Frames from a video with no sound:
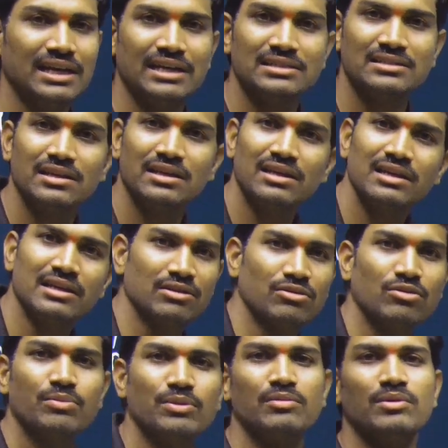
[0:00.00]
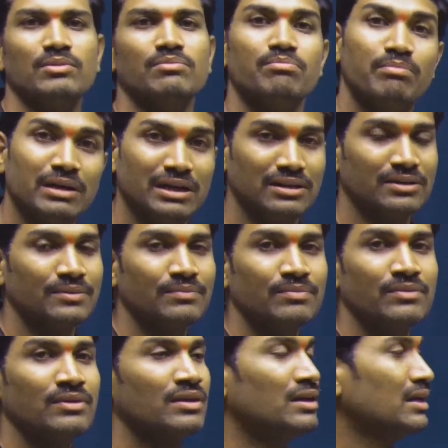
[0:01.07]
acid. Clear? No problem. But
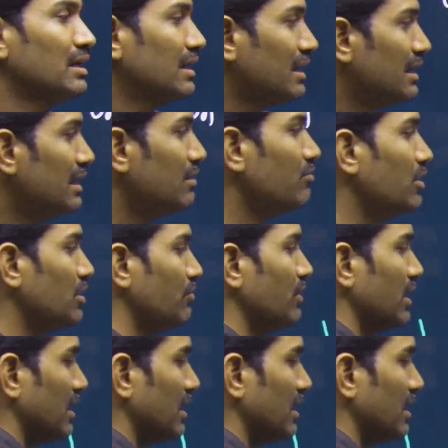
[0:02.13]
here what we are